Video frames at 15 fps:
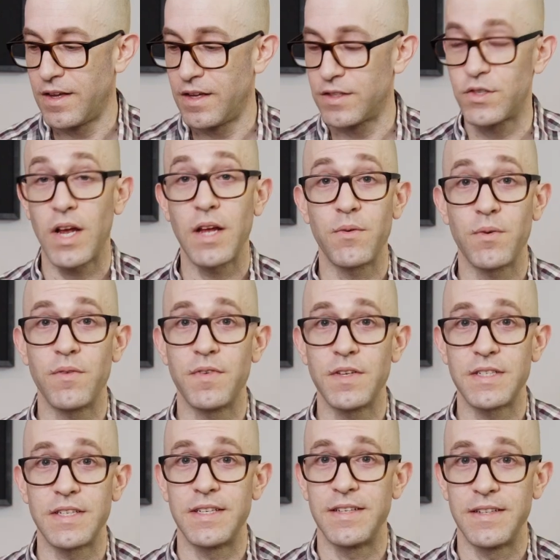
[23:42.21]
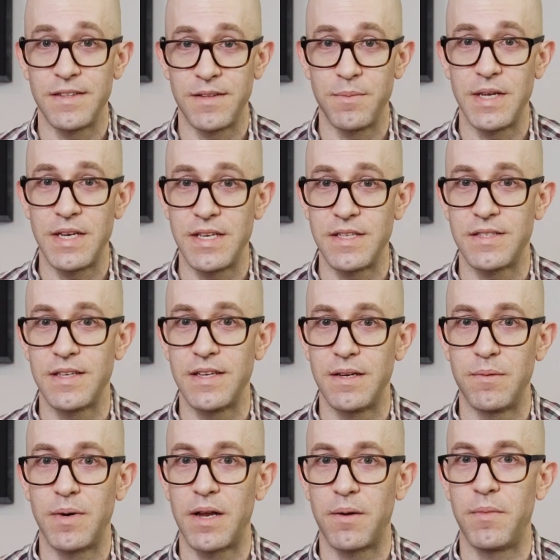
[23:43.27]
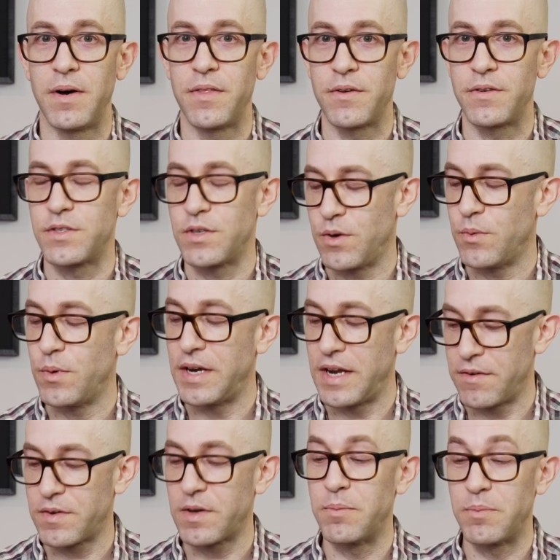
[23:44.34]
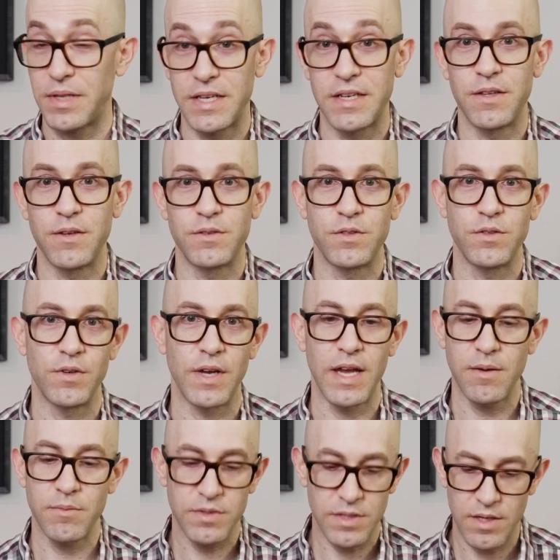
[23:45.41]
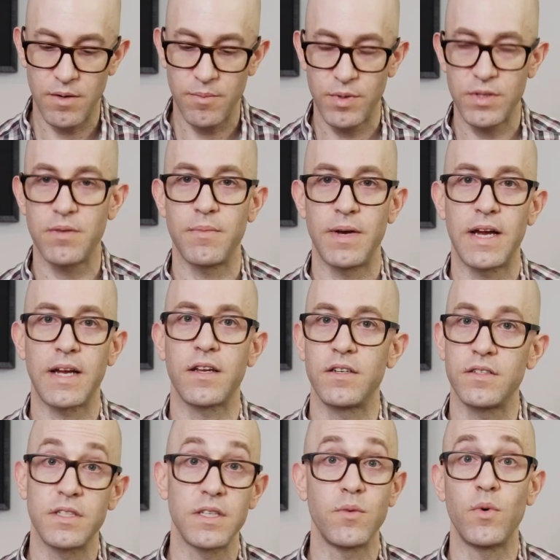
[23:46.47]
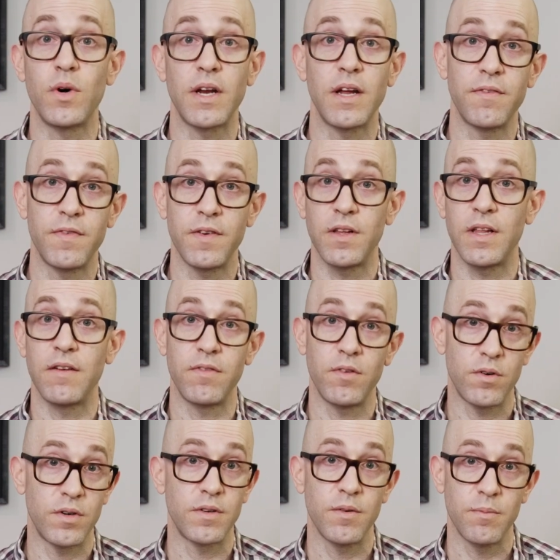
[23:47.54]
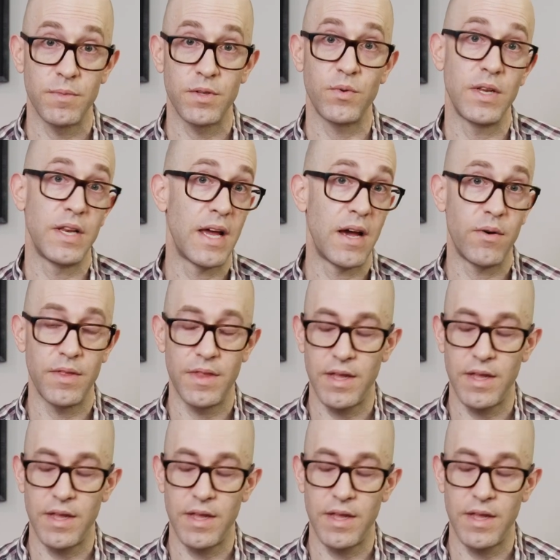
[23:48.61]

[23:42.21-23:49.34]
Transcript: I'll try and revisit the minis in about a month or so when I've completed those 2 games, and I'll put them back and I'll see what I feel I've learned between now and